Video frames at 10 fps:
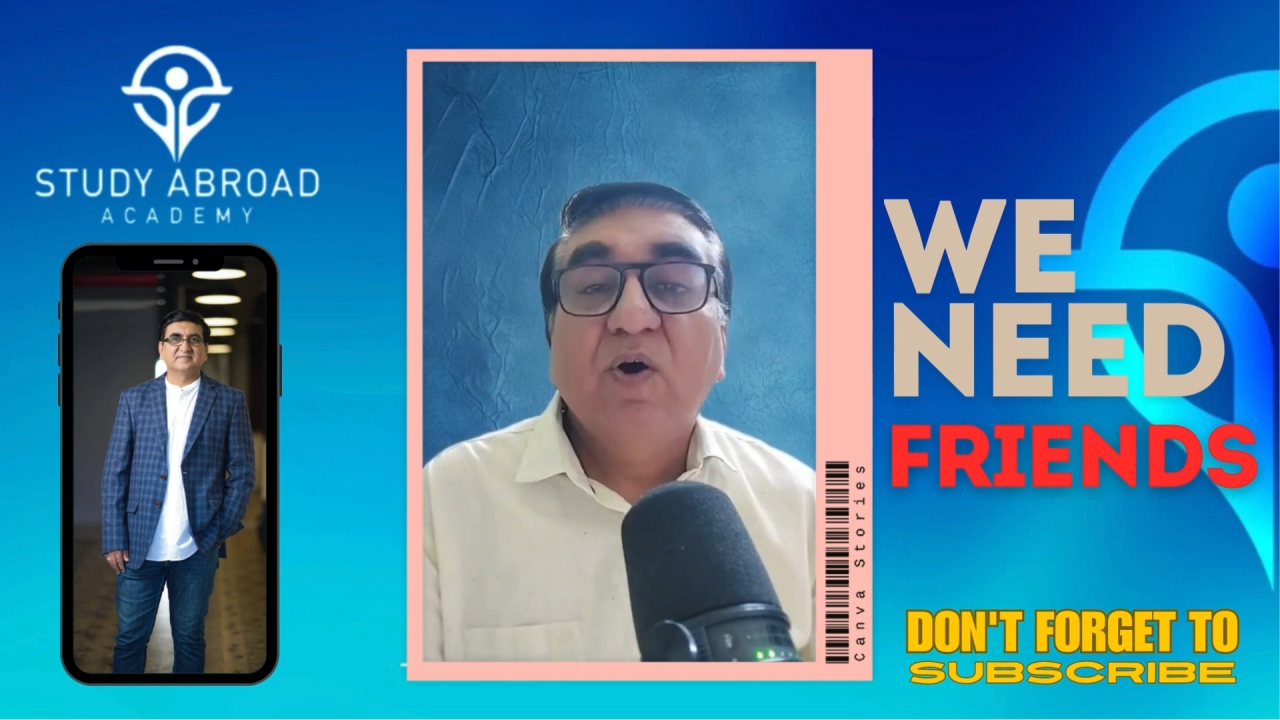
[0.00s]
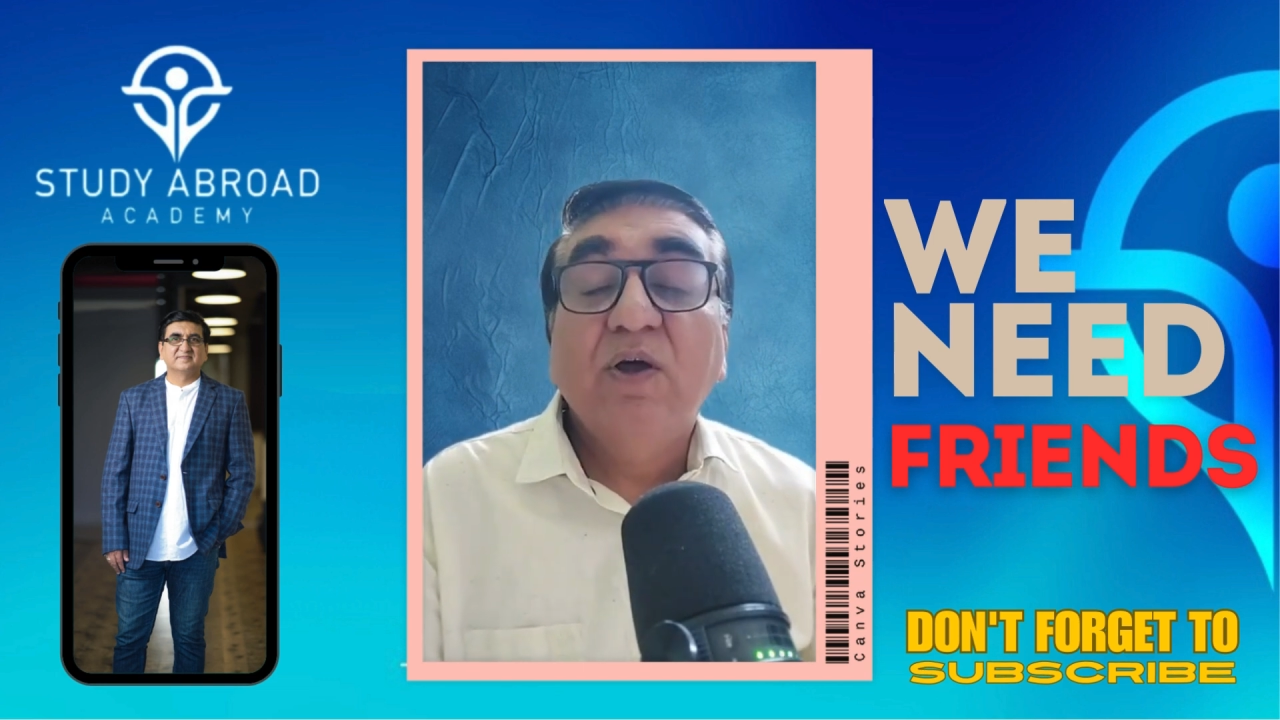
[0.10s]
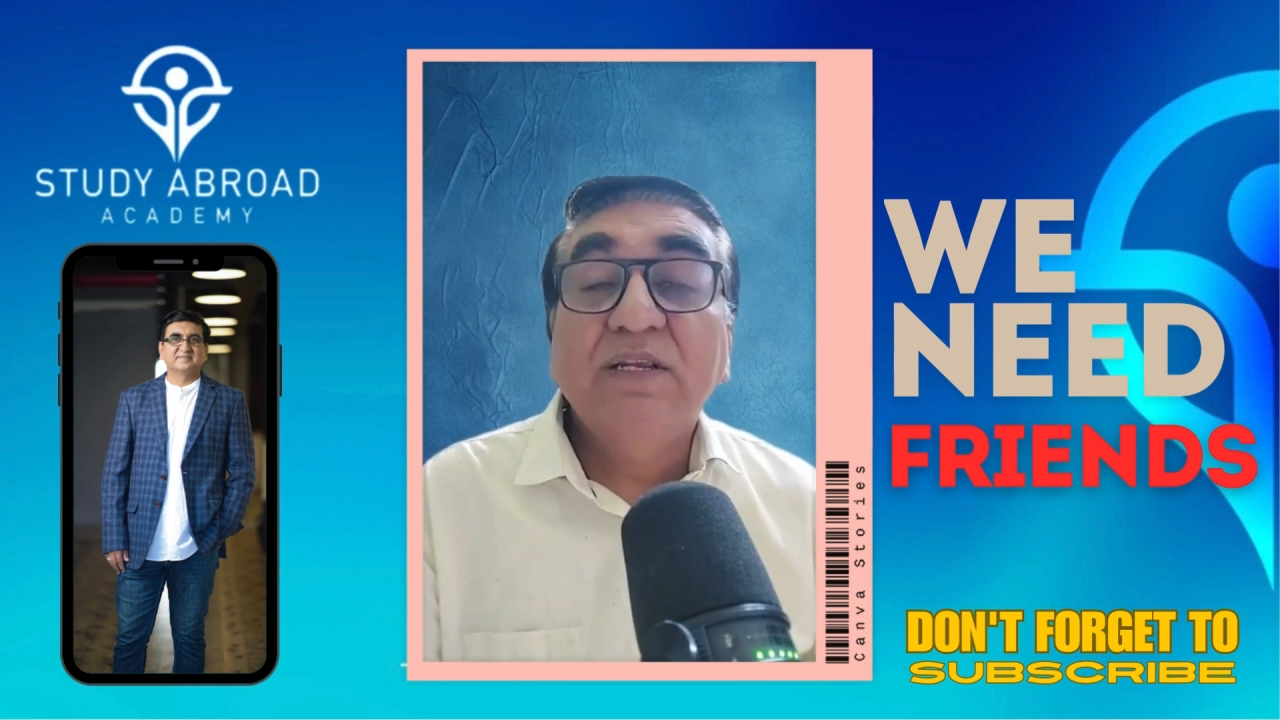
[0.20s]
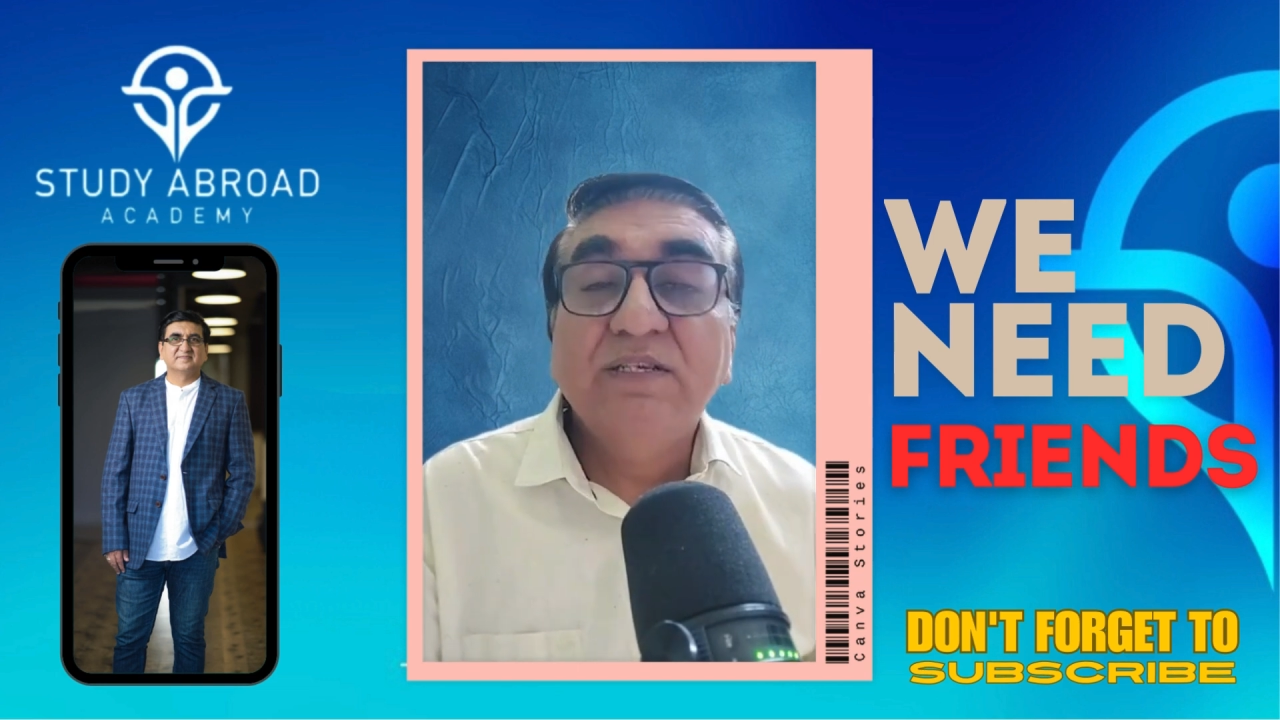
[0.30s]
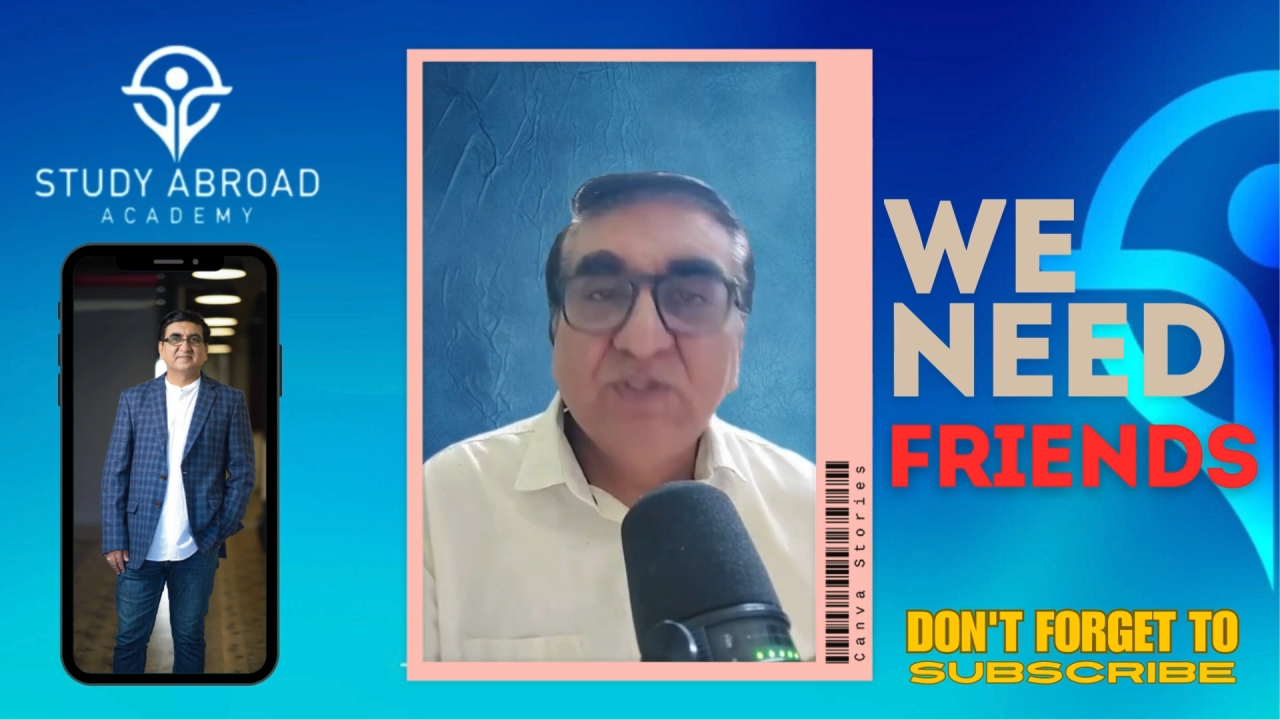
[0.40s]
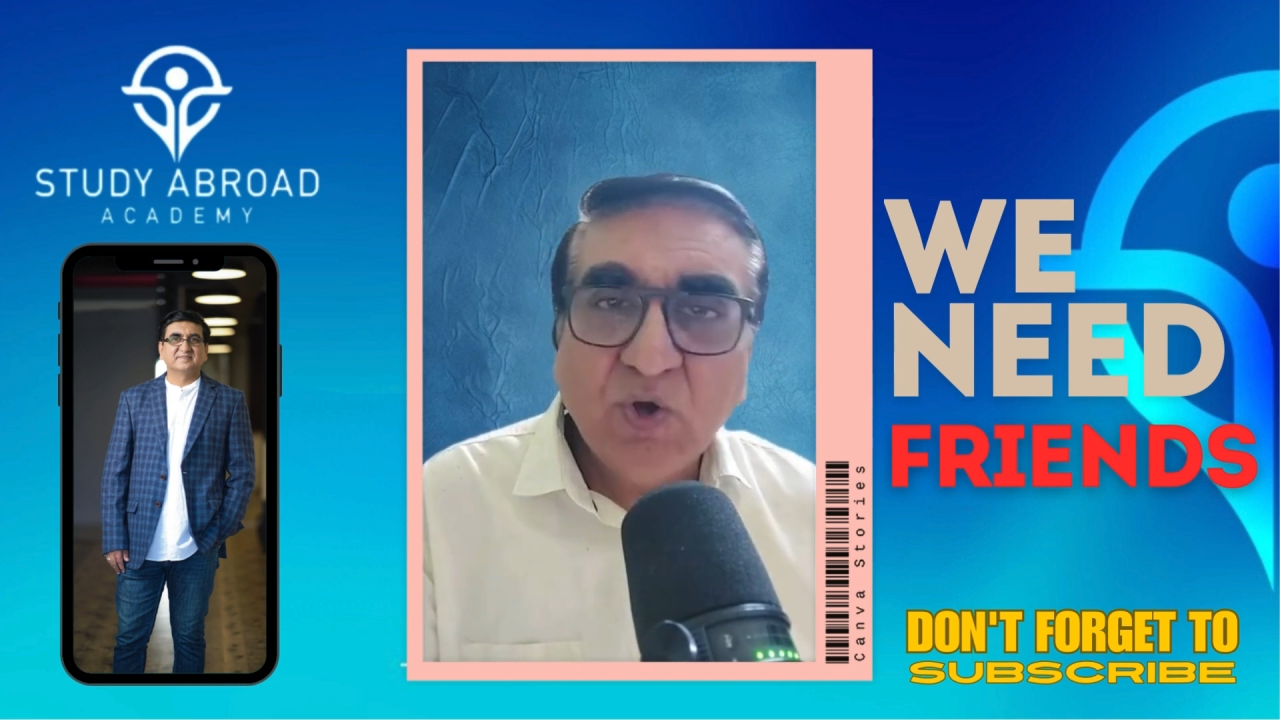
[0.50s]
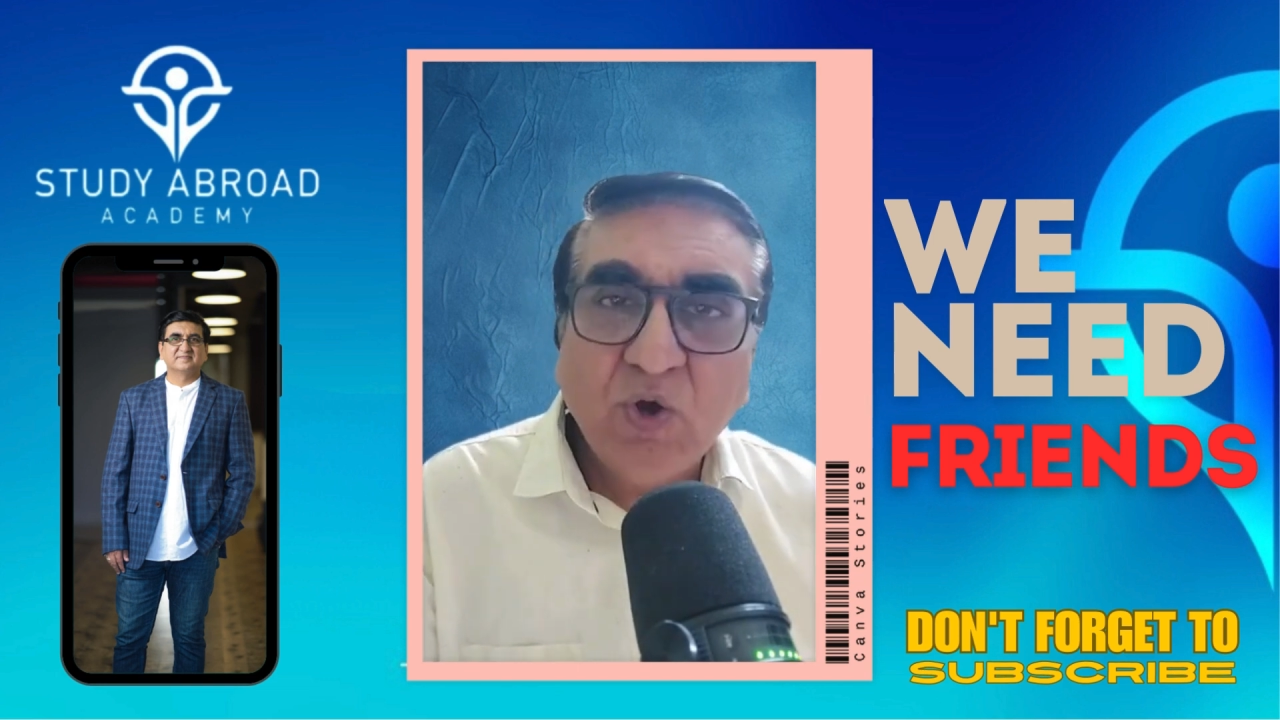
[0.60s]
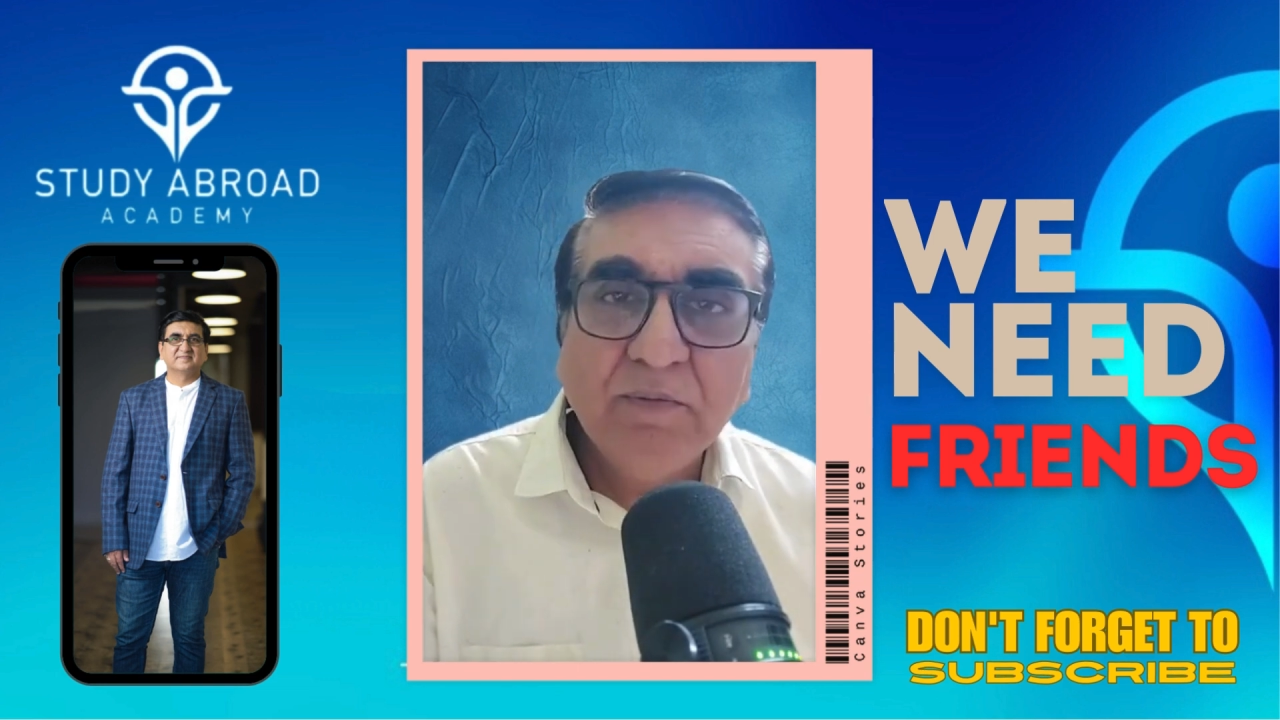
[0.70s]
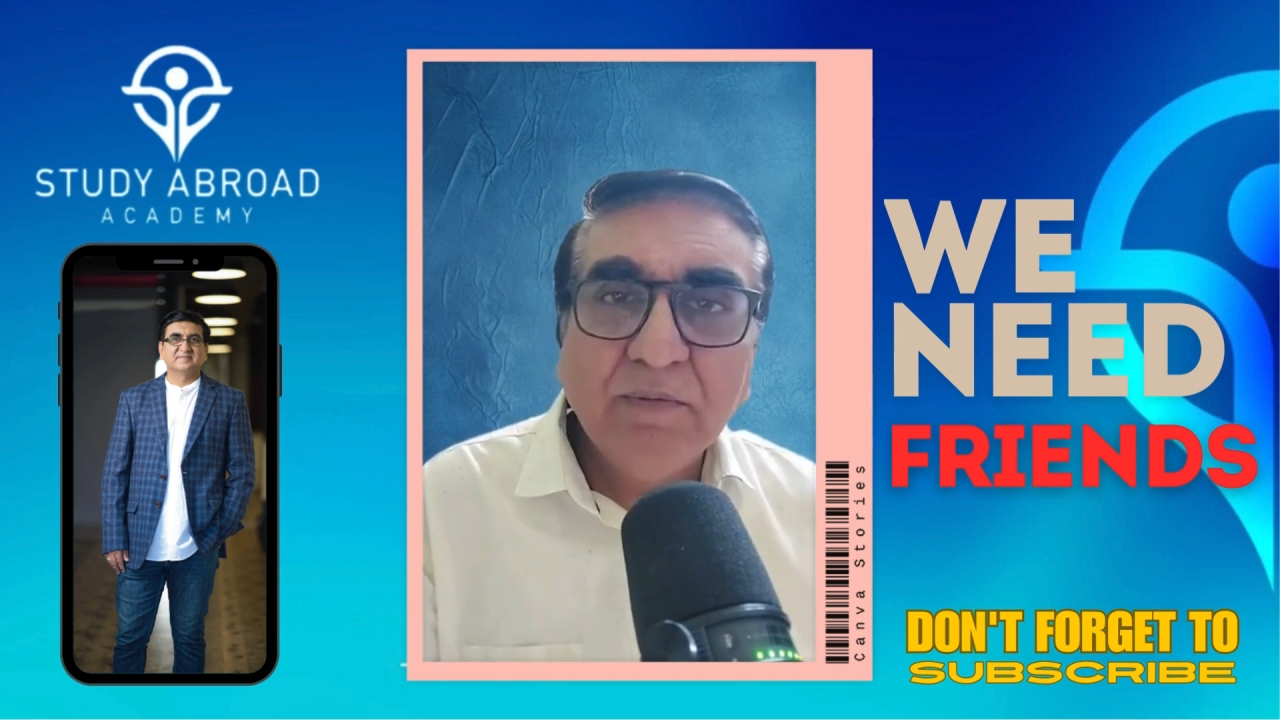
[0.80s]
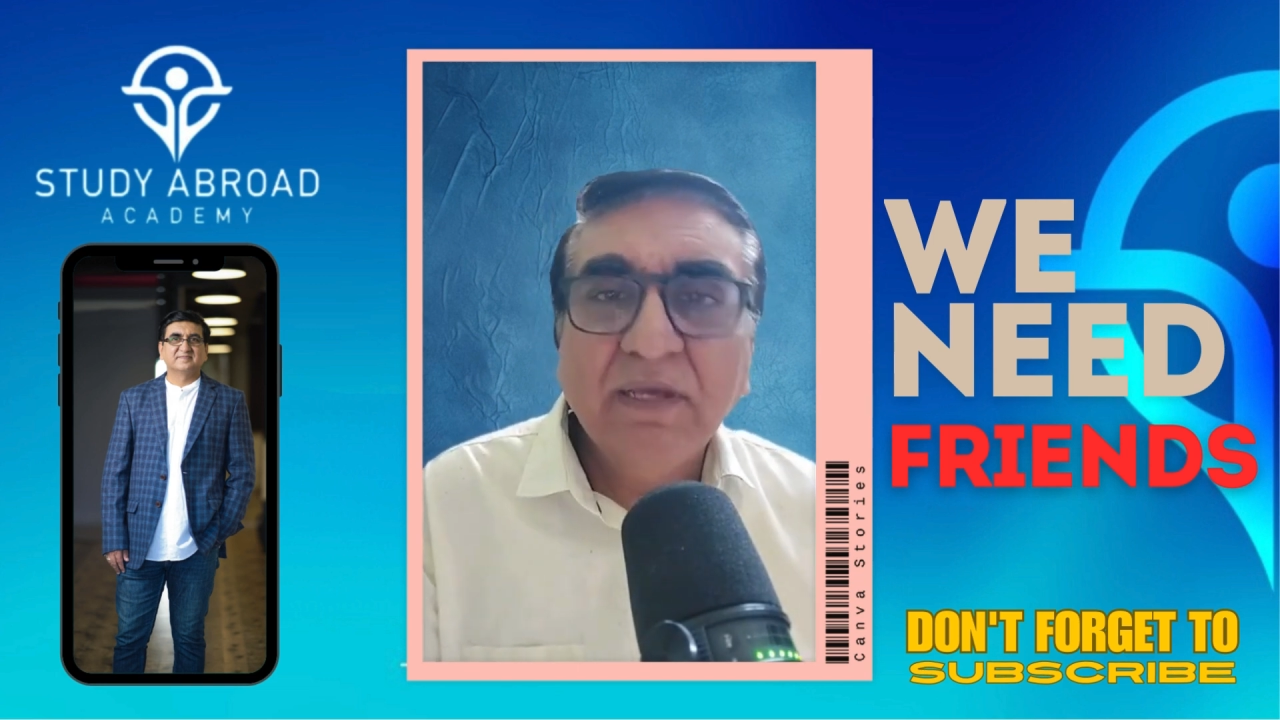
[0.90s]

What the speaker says: or enjoy